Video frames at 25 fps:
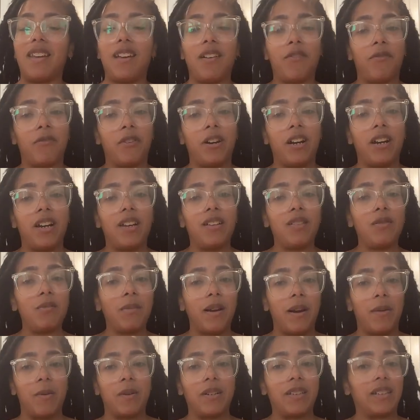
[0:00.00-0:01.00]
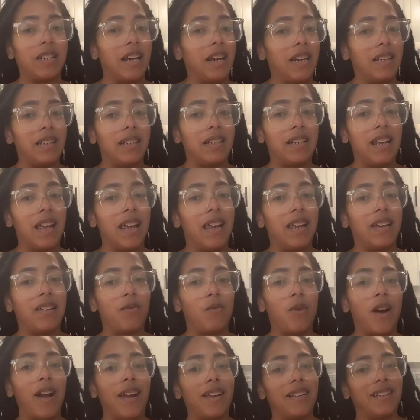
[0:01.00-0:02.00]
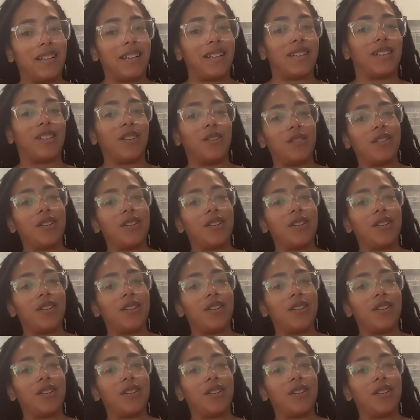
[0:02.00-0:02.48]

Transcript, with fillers: Yeah, friend, you might want to change that. Why is that